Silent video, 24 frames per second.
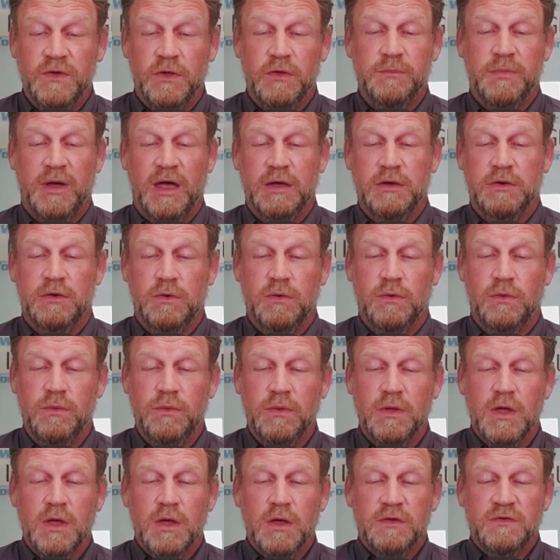by Google.
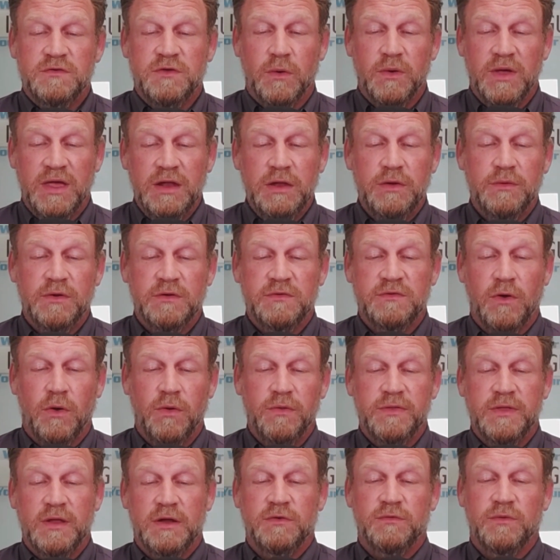So any result
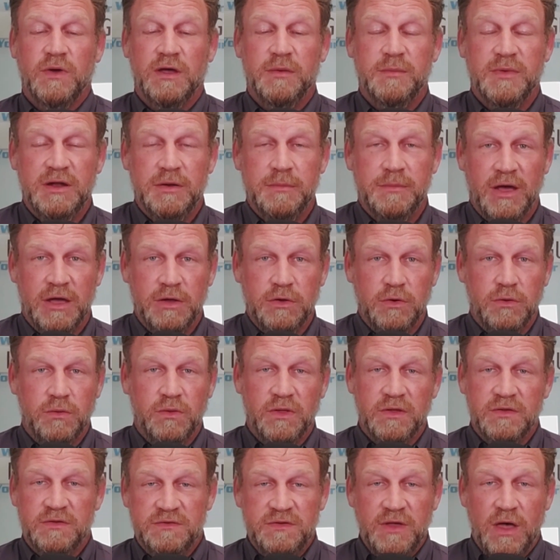that is recommended by Google
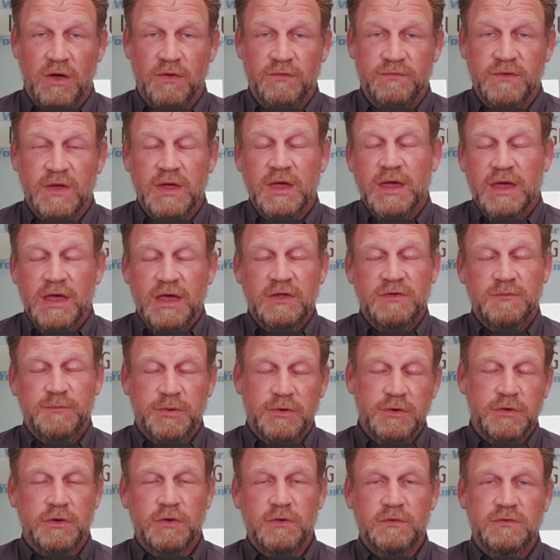itself is
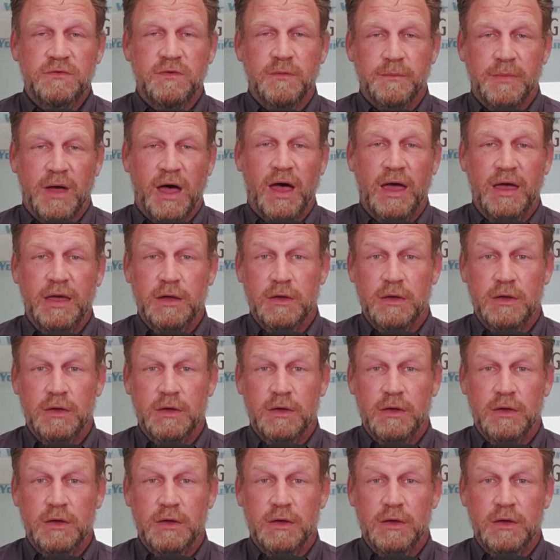produced by